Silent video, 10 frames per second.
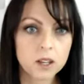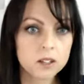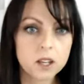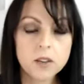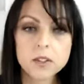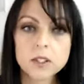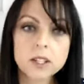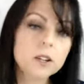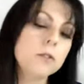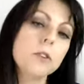Even
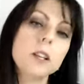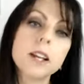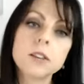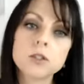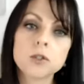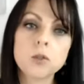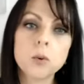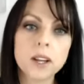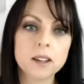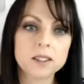set it for the next 2
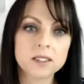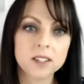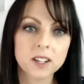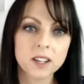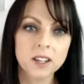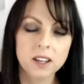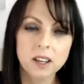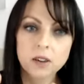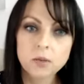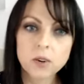weeks
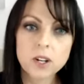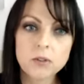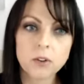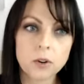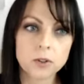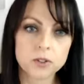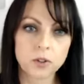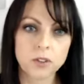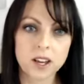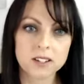and really focus
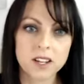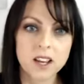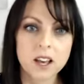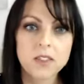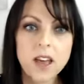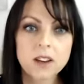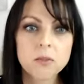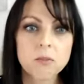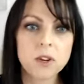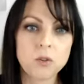on that. And that
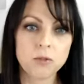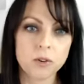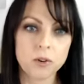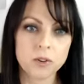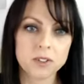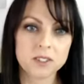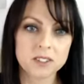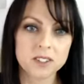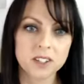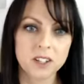can be your focus.
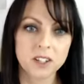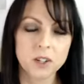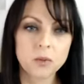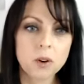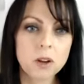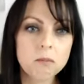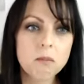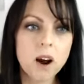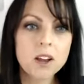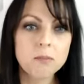It
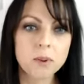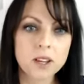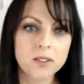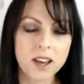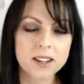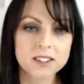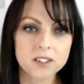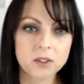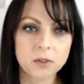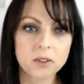might be that,
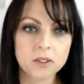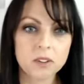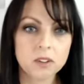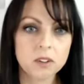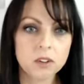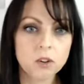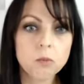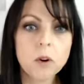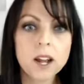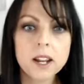you
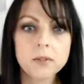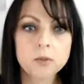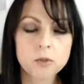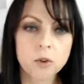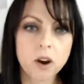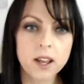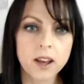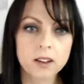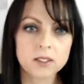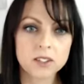might have some
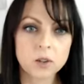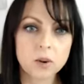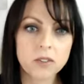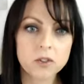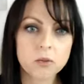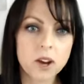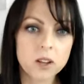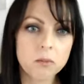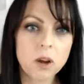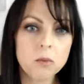tryouts. You might have a tryout.
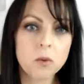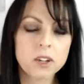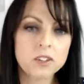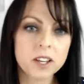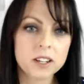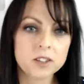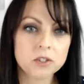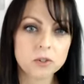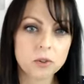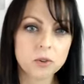You might be wanting to get
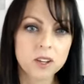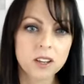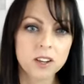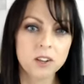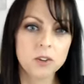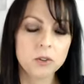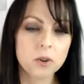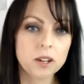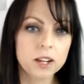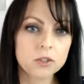into,
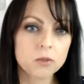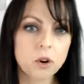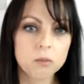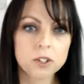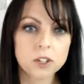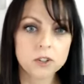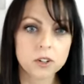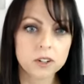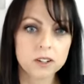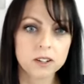a national competition.